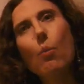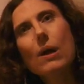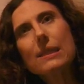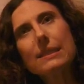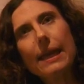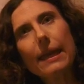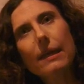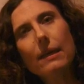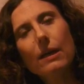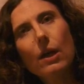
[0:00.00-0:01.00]
One day,
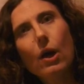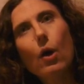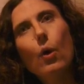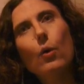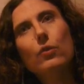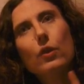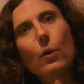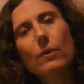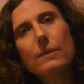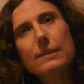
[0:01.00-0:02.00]
a
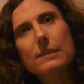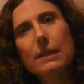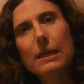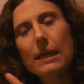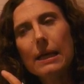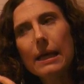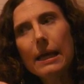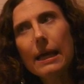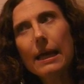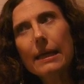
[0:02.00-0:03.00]
nurse
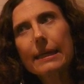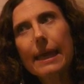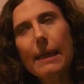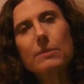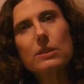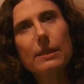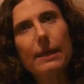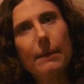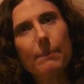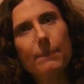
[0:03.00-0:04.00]
came to
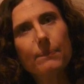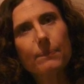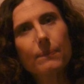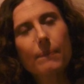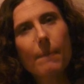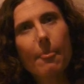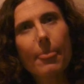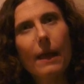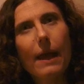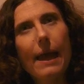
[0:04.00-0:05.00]
him
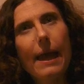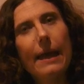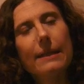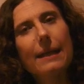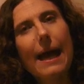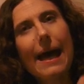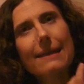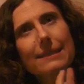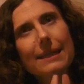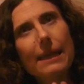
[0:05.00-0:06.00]
and
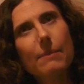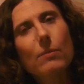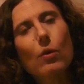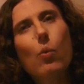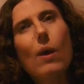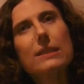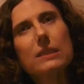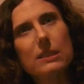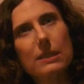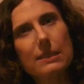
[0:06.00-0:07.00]
asked him
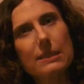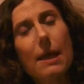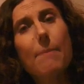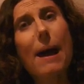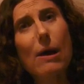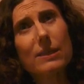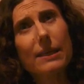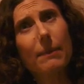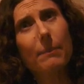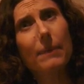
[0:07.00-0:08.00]
questions about
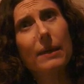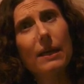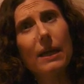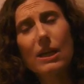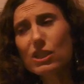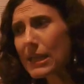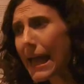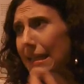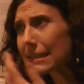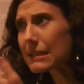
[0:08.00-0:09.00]
him. She
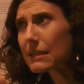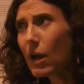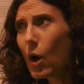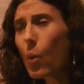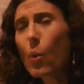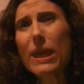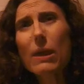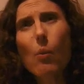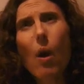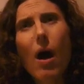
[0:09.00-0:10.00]
asked who
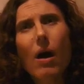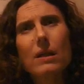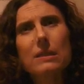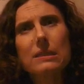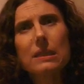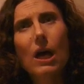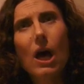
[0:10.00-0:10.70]
he was